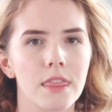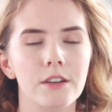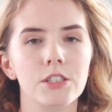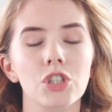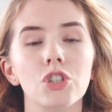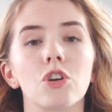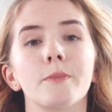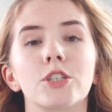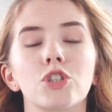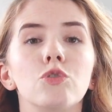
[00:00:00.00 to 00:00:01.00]
there's just
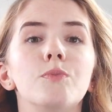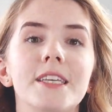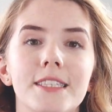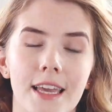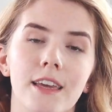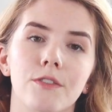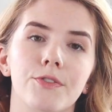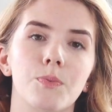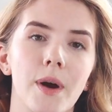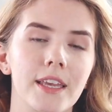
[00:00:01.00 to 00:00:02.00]
so much to be said
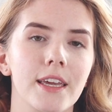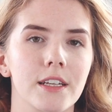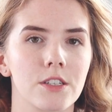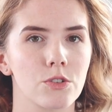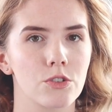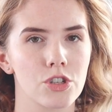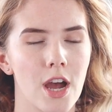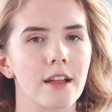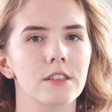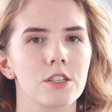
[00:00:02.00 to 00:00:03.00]
for waiting until your
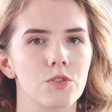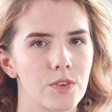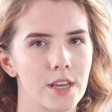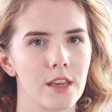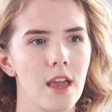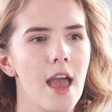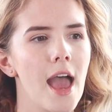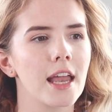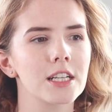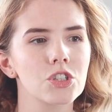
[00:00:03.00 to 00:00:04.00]
child is ready.
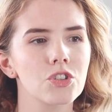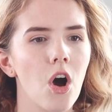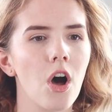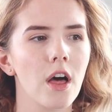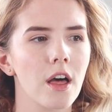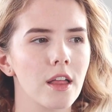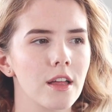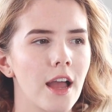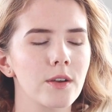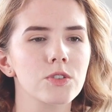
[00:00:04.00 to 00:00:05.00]
And it's not,
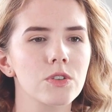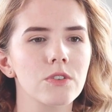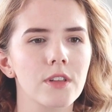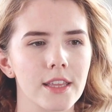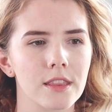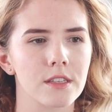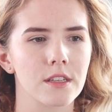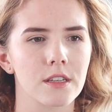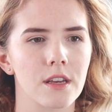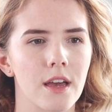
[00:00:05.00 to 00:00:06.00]
I also don't like
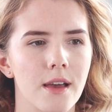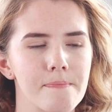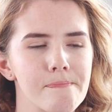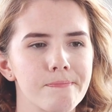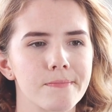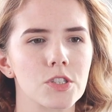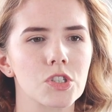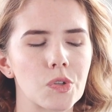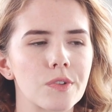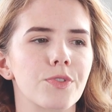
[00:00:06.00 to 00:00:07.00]
the um,
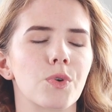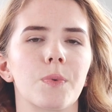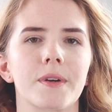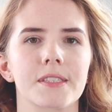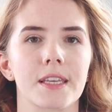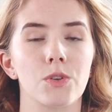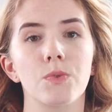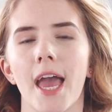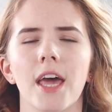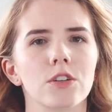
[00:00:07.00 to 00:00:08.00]
school of thought where it's like
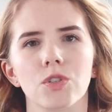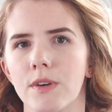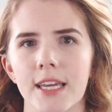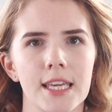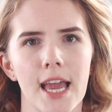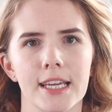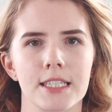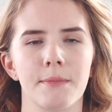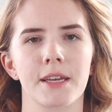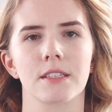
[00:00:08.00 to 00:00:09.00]
you cannot do any
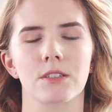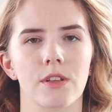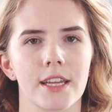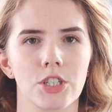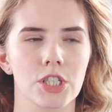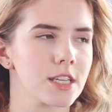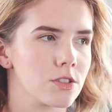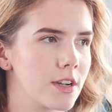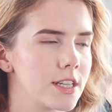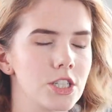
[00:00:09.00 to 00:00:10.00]
academics until age
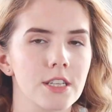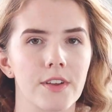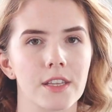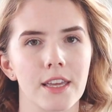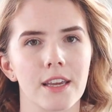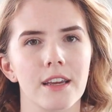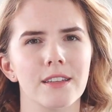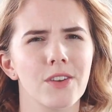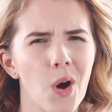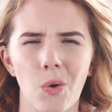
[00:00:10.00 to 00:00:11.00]
six or age seven. Like,
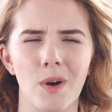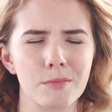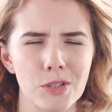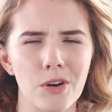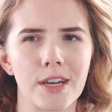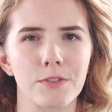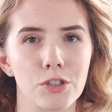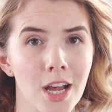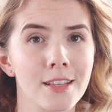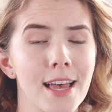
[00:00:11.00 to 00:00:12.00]
no, I'm sorry. If
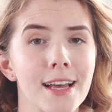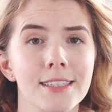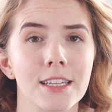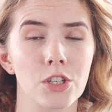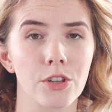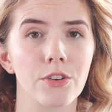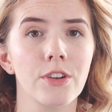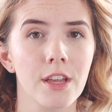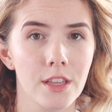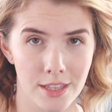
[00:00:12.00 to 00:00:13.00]
your child's asking to
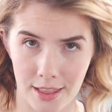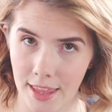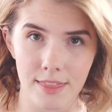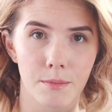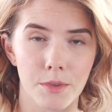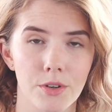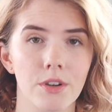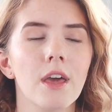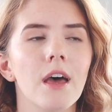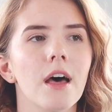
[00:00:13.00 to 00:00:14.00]
learn, you let them
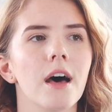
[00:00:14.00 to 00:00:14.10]
learn.